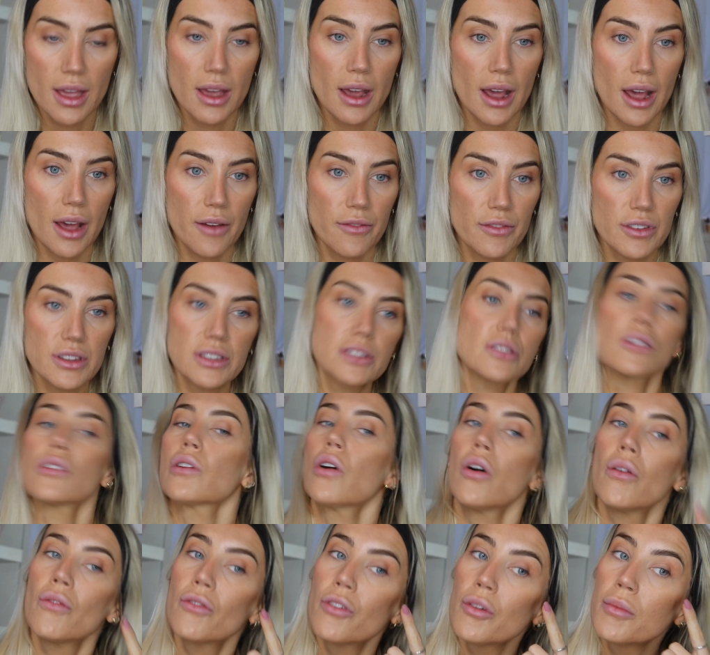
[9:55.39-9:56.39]
have this
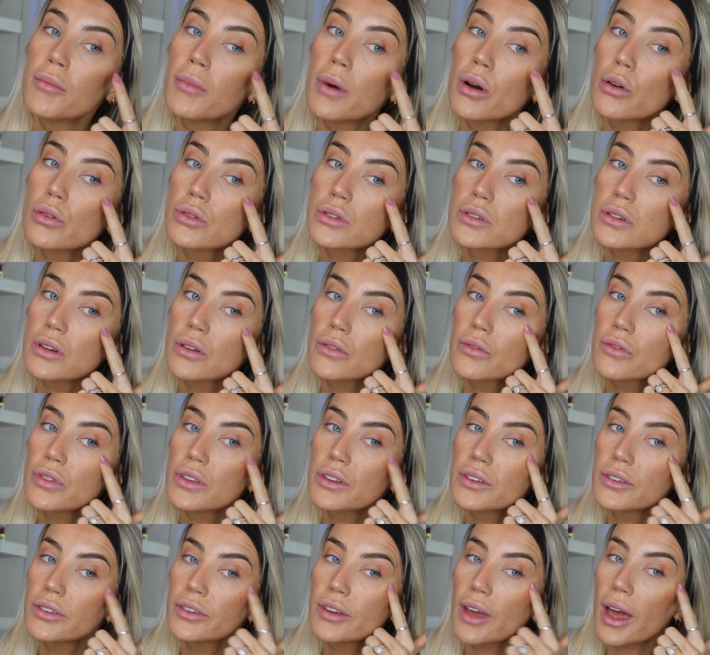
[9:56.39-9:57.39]
look on for most of
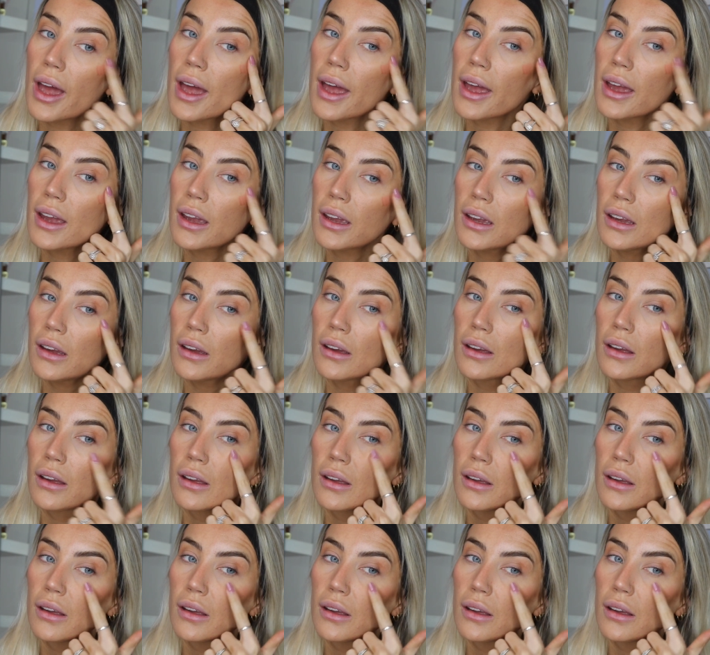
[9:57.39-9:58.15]
the day.